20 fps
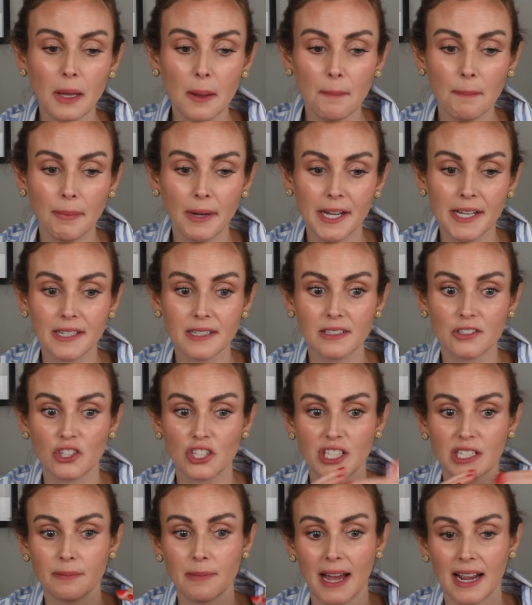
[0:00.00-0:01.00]
But
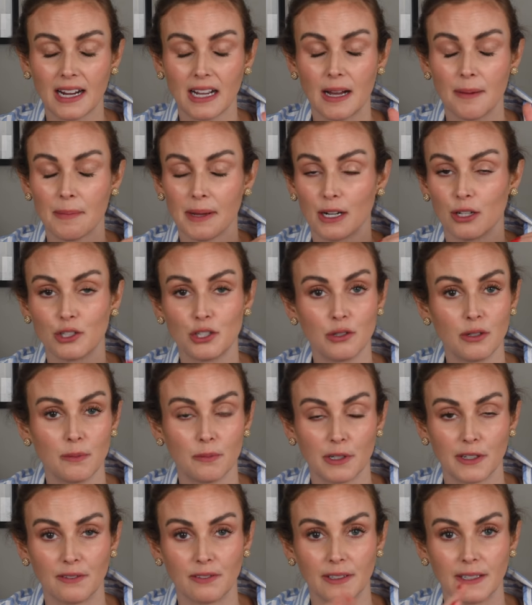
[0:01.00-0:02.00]
just to back up, and I'll do it
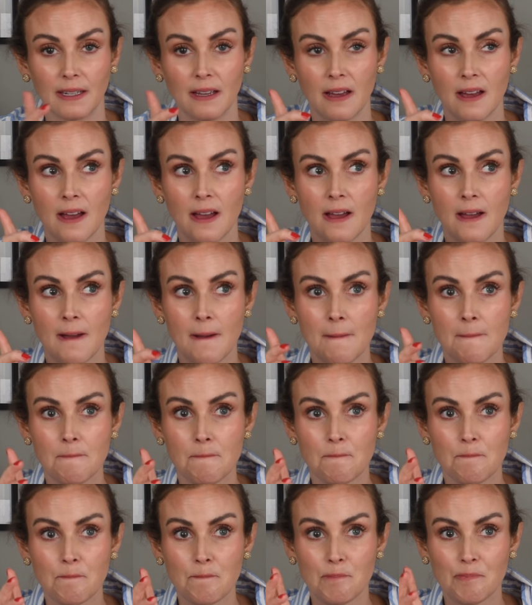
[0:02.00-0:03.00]
briefly
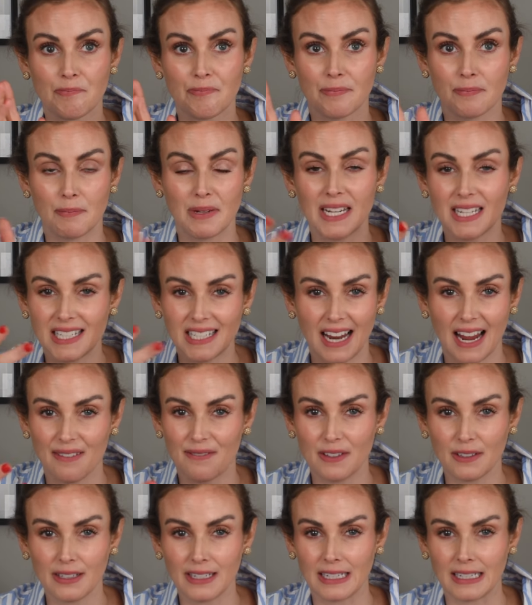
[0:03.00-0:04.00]
because I
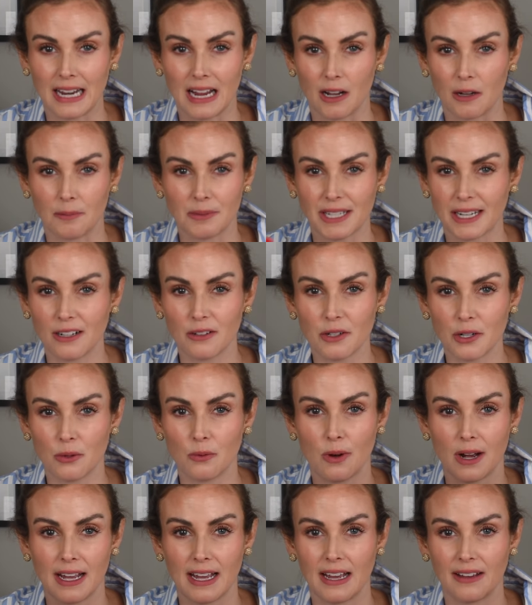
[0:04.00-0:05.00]
feel like it helps. I don't know
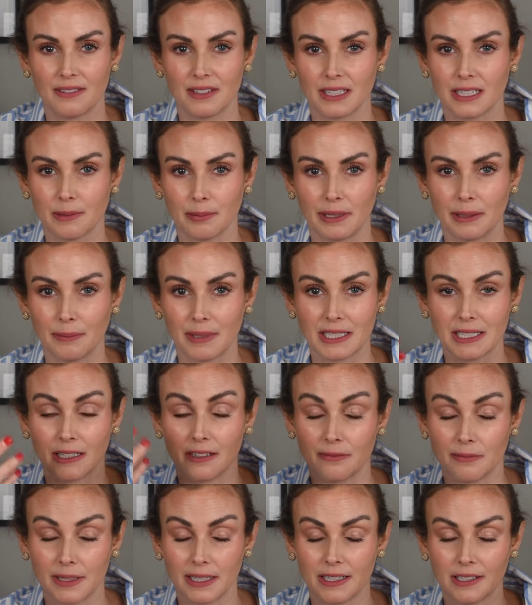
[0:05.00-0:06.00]
why I have to explain
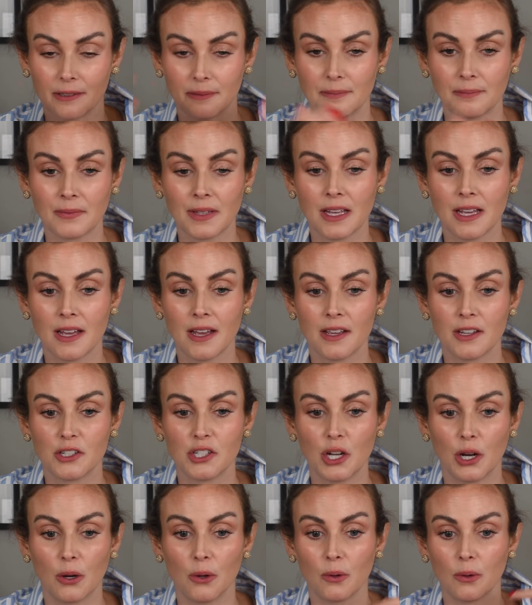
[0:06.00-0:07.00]
myself, but I do.
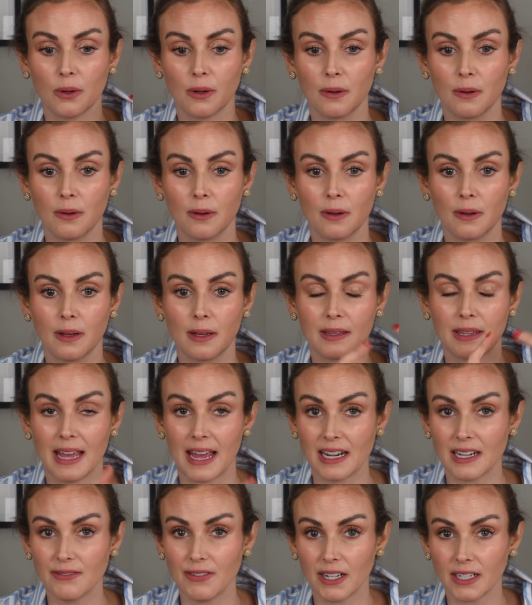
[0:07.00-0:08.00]
So the
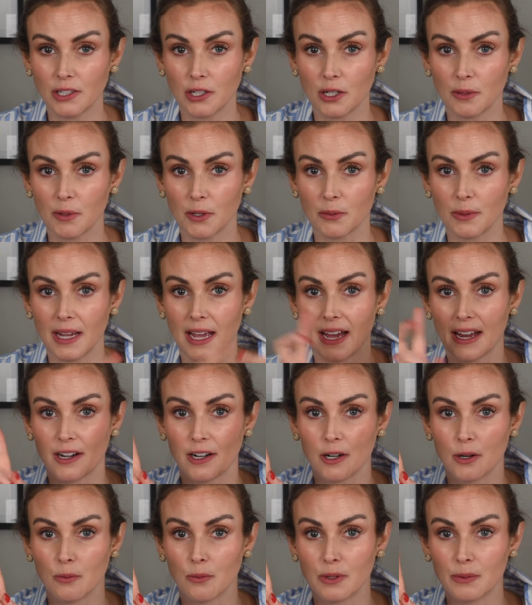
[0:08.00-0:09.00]
end of October, we had
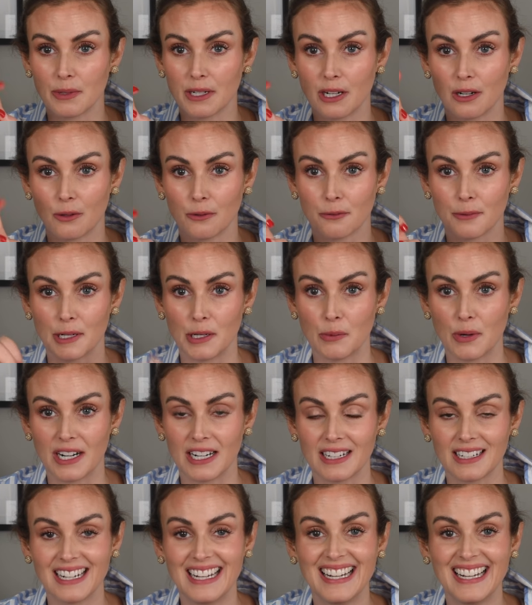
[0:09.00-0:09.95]
our what we call re wedding.